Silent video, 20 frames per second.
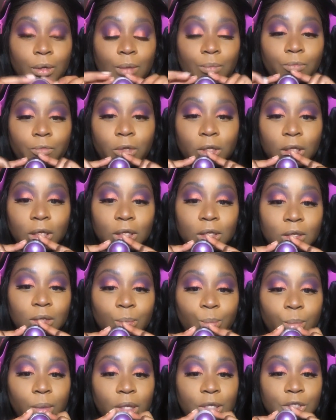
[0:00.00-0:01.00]
really into
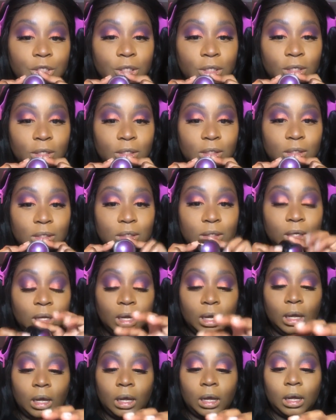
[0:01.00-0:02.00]
blushes,
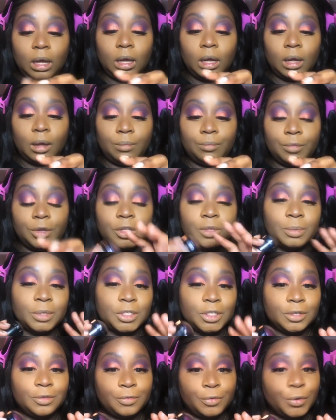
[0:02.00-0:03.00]
especially
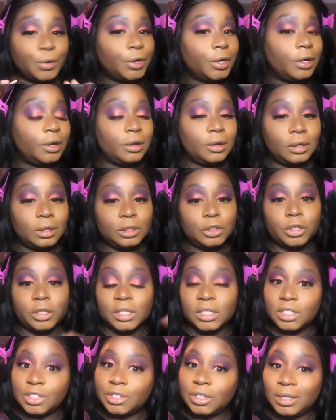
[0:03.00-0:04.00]
for
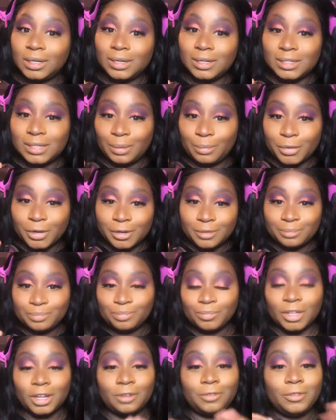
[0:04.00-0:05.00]
transitioning to summer. I
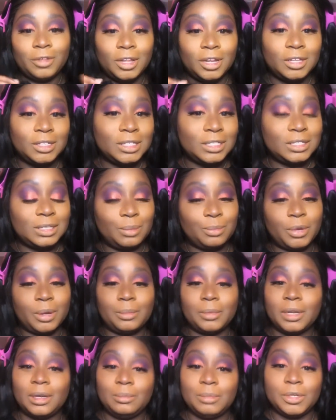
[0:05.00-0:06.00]
feel like this summer I'm going to
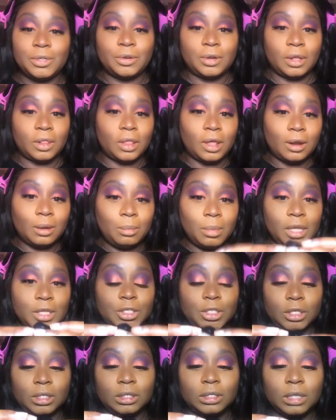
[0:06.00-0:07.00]
be doing a lot of
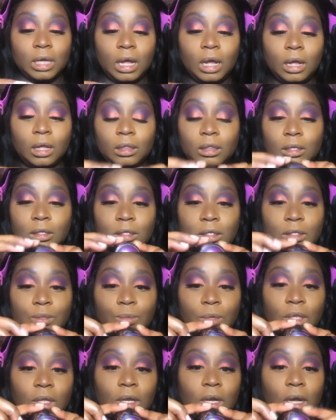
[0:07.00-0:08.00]
blushes. This is one that
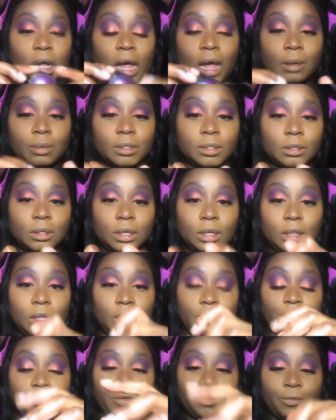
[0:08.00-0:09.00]
I absolutely love
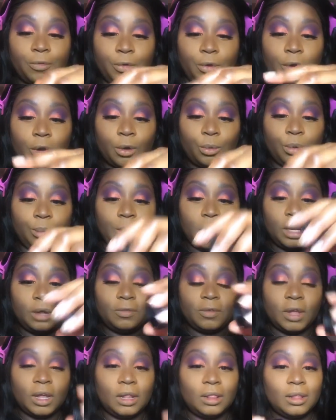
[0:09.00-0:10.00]
for women of
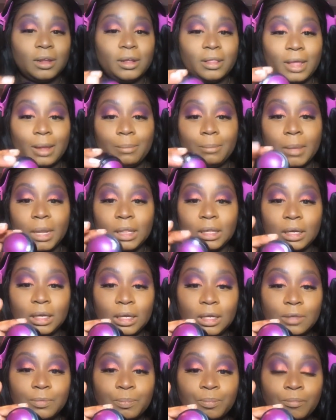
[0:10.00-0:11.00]
color, that melanin.
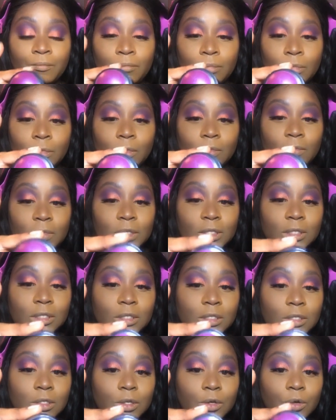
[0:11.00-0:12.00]
It's
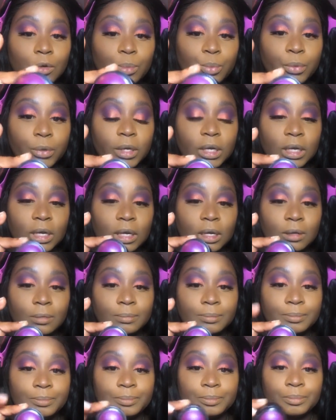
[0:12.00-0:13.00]
so pretty.
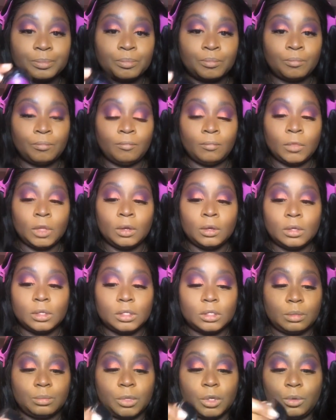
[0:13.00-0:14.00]
So I'm
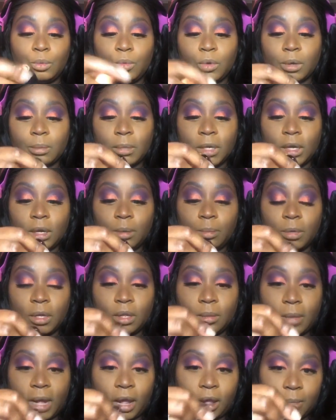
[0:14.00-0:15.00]
going to warm it up on the
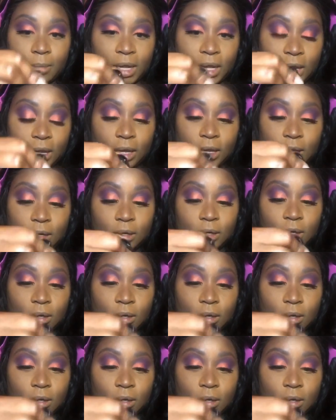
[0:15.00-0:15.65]
back of my hand.